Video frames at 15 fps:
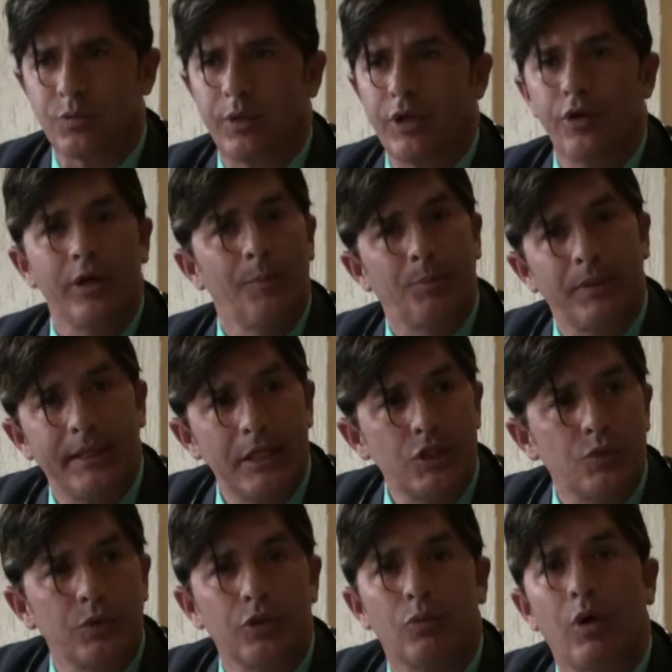When you're in a
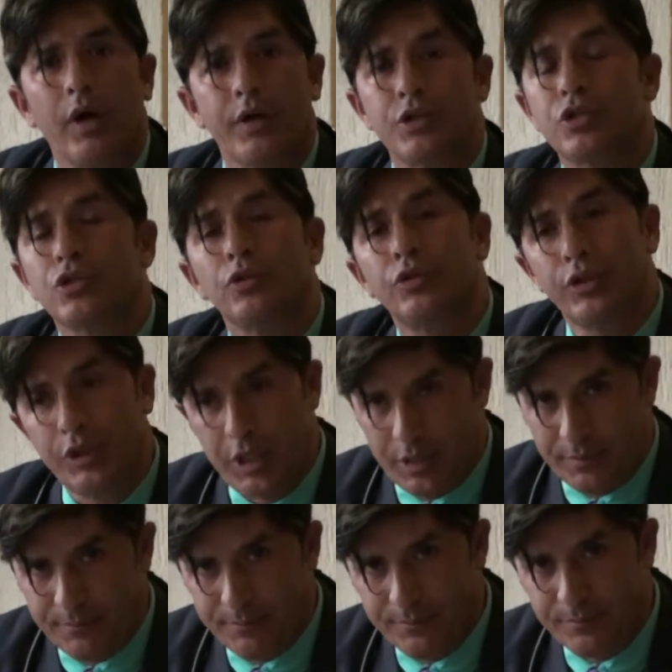place where the water is so dirty